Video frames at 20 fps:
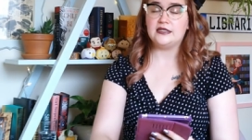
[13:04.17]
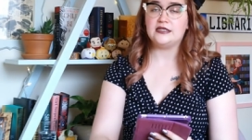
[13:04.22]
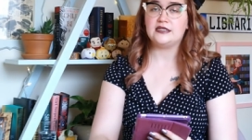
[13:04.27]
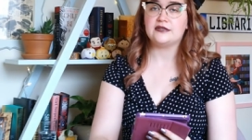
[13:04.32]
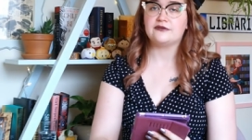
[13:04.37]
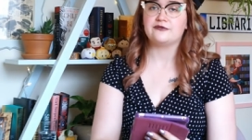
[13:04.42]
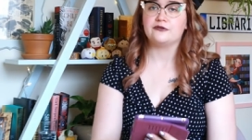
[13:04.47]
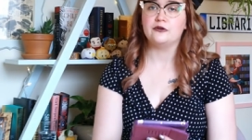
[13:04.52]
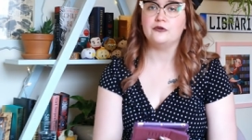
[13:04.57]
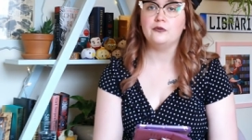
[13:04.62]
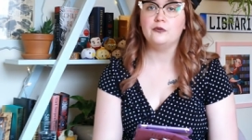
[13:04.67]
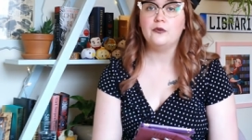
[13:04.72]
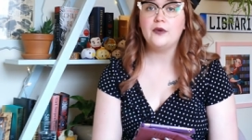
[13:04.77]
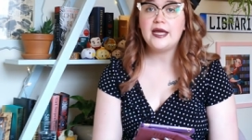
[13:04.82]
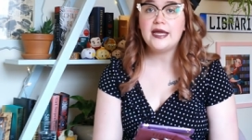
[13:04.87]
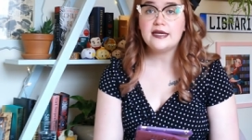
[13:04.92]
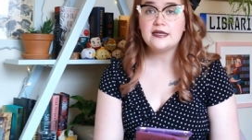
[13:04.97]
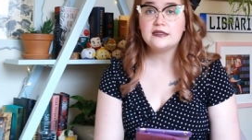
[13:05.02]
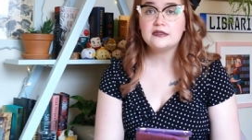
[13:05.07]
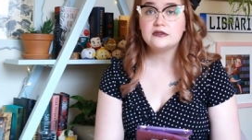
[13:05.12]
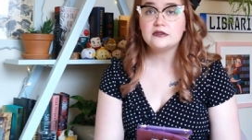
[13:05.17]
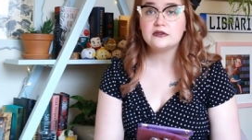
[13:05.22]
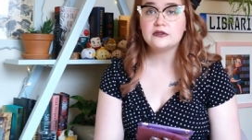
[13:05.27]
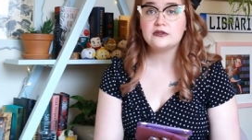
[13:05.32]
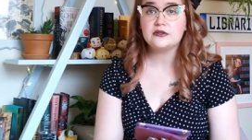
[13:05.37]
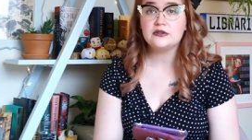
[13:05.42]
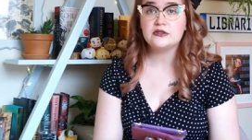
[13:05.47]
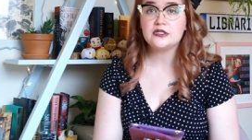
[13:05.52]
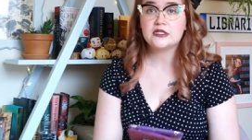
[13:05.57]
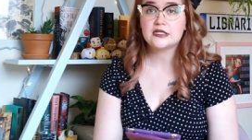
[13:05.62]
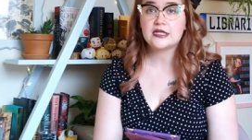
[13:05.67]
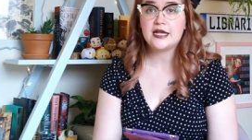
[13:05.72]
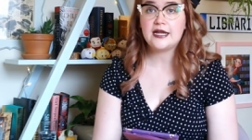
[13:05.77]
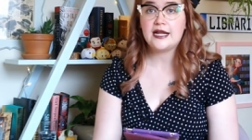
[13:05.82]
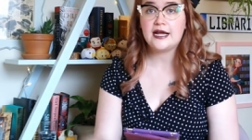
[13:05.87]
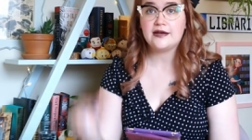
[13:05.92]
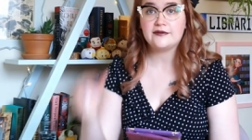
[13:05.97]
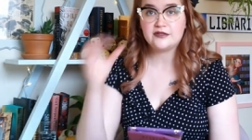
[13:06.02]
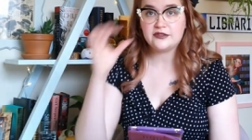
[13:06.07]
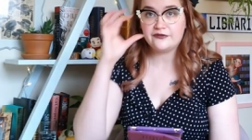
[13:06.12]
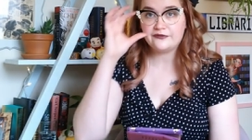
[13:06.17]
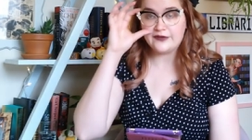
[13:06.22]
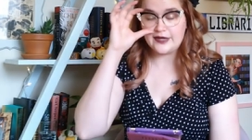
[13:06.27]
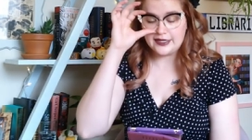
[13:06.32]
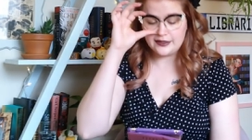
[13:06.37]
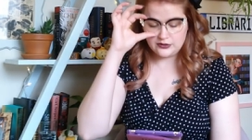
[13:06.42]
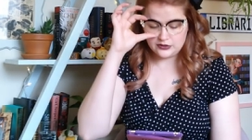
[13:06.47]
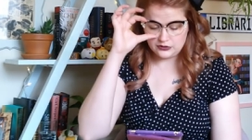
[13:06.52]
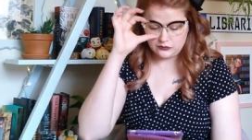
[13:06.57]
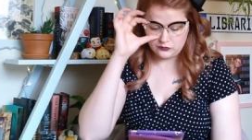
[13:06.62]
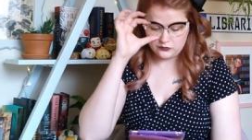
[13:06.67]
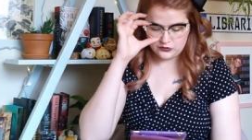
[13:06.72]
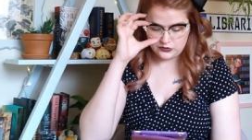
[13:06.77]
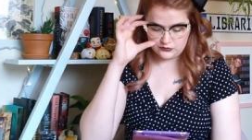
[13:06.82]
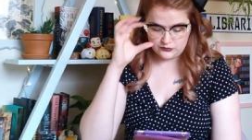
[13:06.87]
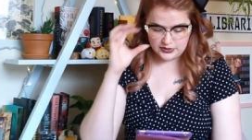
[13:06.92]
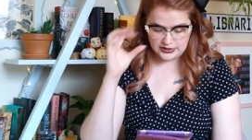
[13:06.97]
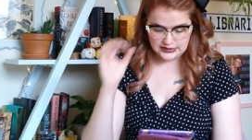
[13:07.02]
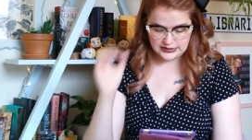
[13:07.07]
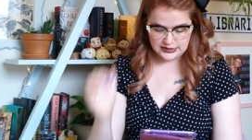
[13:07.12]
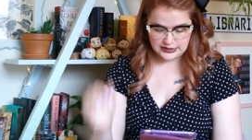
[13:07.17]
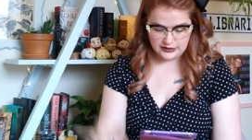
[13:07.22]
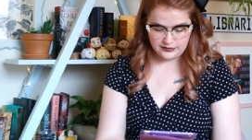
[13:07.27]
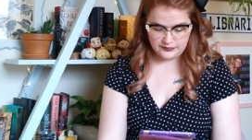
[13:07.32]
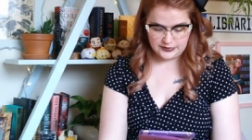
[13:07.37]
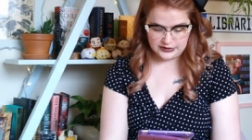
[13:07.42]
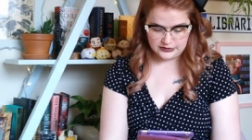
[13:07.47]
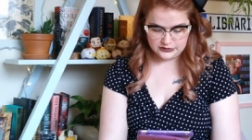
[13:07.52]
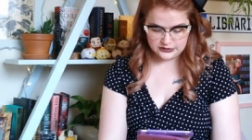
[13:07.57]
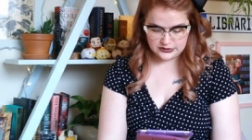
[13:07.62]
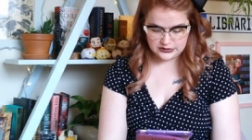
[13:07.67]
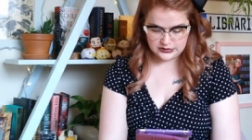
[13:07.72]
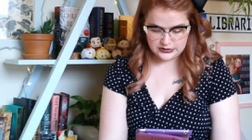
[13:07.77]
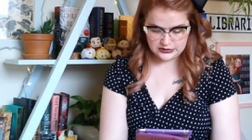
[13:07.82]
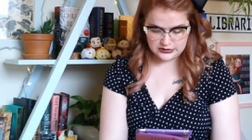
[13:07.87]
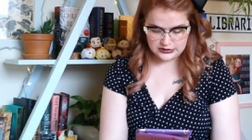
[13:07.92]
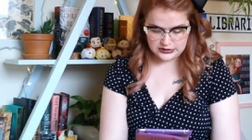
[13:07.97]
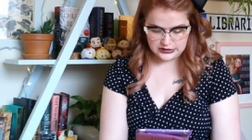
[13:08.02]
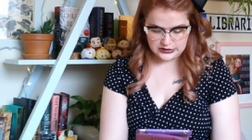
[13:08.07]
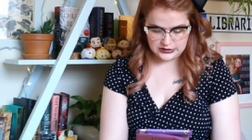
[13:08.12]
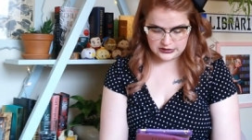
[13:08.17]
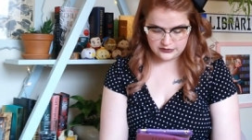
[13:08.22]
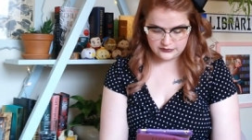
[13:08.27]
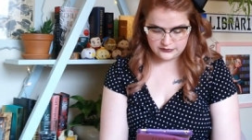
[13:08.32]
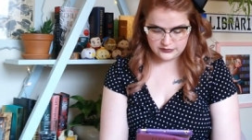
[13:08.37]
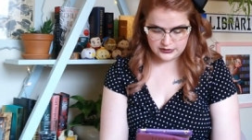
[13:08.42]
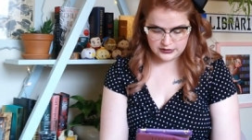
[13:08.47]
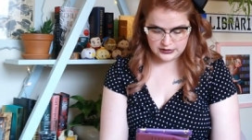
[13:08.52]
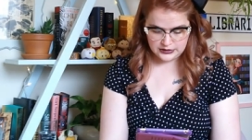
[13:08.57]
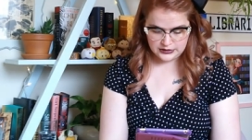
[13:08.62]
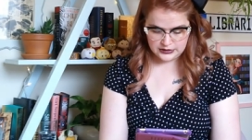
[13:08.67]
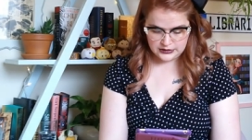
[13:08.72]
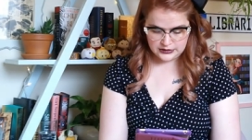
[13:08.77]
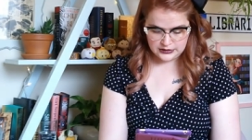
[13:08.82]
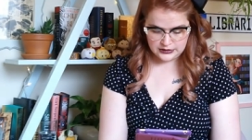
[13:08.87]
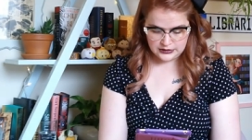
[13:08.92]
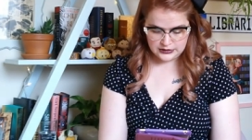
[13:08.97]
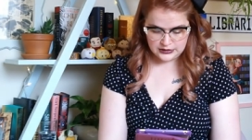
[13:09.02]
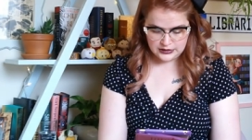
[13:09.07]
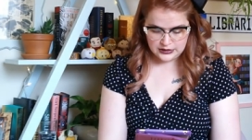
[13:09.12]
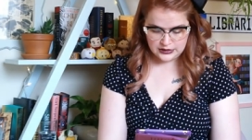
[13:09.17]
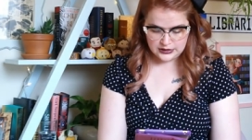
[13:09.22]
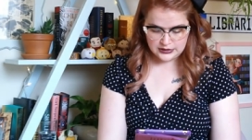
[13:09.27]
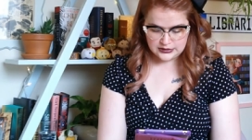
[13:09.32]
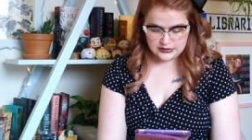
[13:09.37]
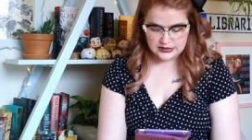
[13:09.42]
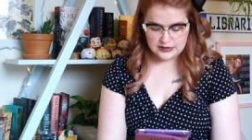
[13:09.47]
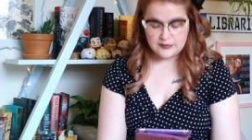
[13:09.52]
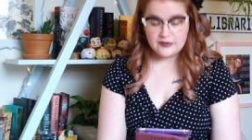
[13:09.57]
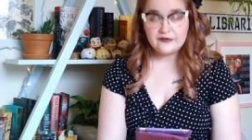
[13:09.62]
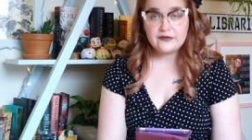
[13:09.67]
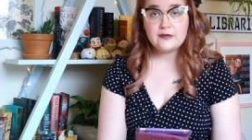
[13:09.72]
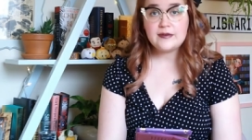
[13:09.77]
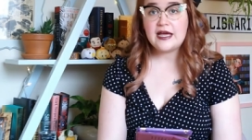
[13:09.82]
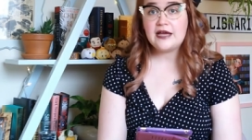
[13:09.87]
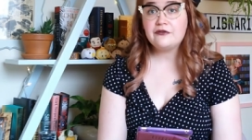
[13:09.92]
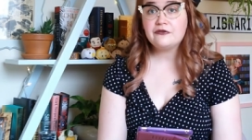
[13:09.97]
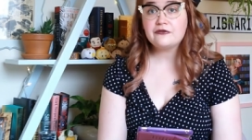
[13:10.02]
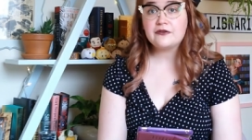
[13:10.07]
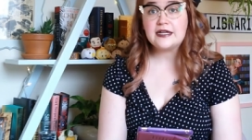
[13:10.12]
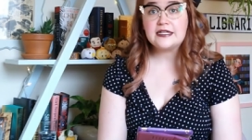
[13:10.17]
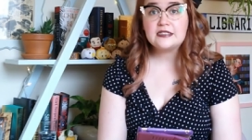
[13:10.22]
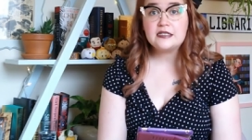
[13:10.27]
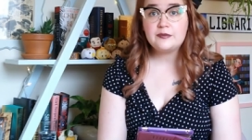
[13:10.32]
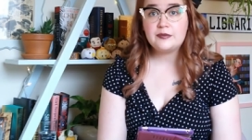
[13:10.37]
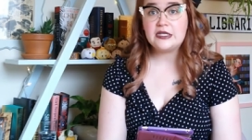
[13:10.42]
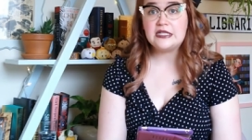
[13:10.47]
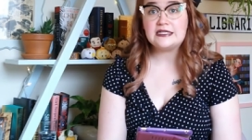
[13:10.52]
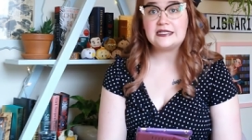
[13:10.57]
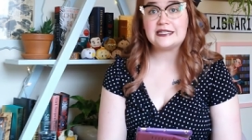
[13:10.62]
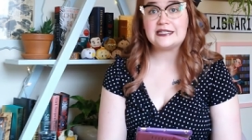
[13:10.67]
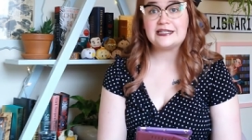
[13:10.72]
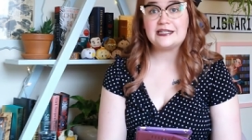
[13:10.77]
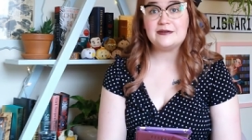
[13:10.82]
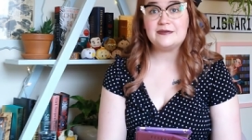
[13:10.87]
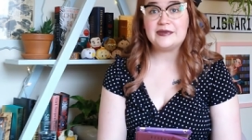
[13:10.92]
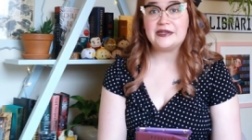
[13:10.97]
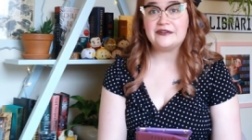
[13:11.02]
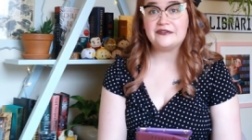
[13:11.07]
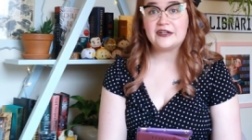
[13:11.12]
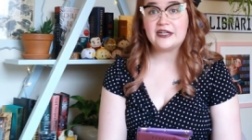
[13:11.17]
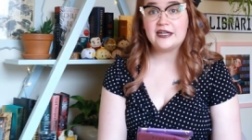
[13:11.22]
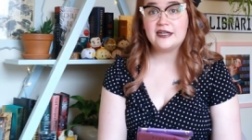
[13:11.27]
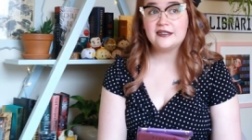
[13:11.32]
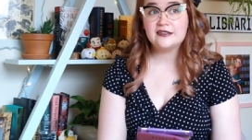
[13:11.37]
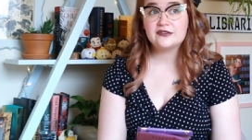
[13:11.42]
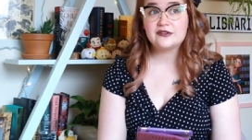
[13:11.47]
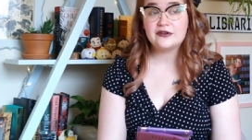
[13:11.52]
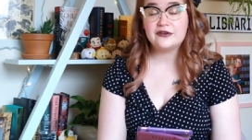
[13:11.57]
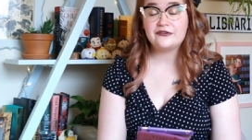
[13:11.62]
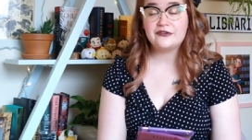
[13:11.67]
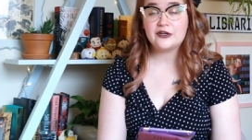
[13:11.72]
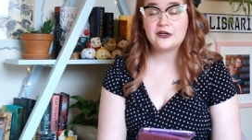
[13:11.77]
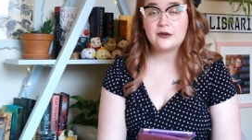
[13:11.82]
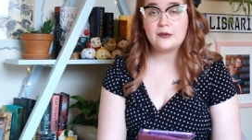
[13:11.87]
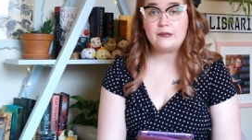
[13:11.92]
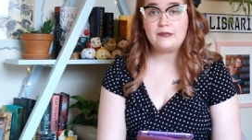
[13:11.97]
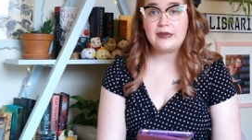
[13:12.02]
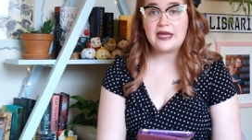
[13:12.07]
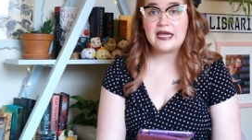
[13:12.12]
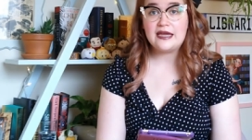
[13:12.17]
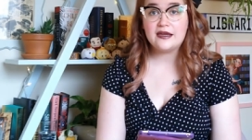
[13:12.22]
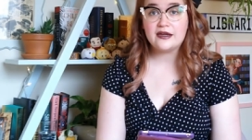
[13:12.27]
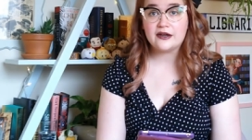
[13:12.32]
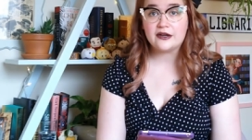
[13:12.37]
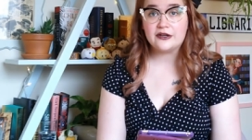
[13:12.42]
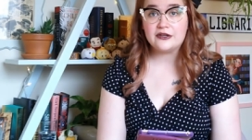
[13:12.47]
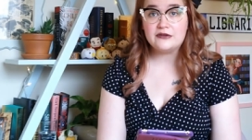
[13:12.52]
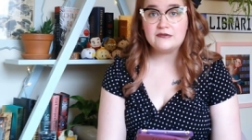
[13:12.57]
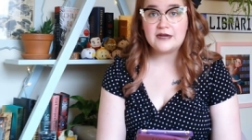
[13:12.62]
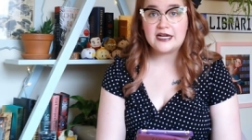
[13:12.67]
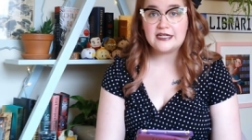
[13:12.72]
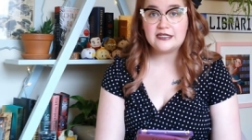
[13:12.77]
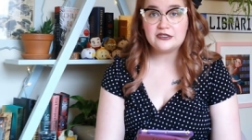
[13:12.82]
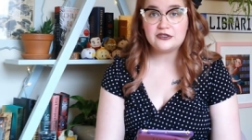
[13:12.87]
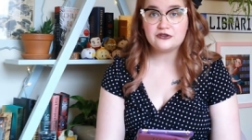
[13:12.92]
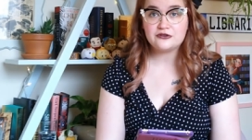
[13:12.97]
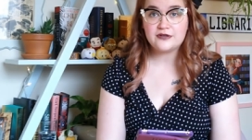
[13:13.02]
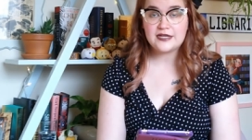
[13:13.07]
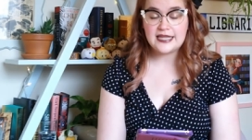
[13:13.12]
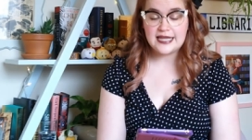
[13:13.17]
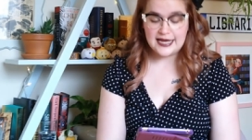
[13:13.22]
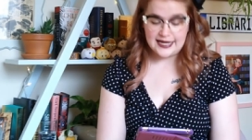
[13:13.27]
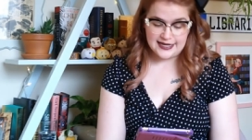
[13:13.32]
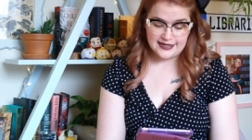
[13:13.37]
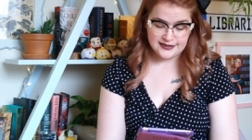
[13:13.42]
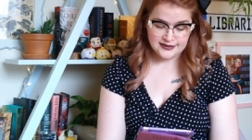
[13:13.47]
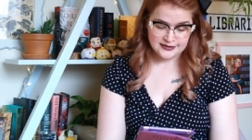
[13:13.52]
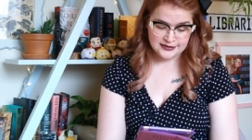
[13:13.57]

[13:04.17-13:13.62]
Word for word: different ways, so you just kind of have to find the ones that appeals to you. Some of them have recipes in them even, so if you're a baker, you might enjoy that.